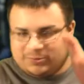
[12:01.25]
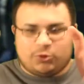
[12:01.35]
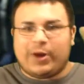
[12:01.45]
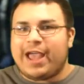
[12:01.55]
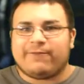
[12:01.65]

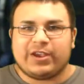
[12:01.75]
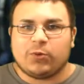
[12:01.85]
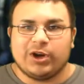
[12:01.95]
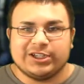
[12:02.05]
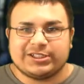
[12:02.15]
graphic
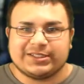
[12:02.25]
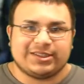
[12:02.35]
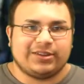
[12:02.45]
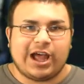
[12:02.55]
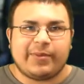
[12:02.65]
where it's just
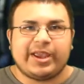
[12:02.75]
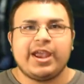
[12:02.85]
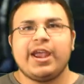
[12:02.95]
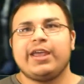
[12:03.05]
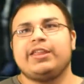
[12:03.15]
the lobby and
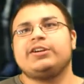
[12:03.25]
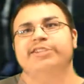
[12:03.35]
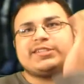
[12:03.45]
then you're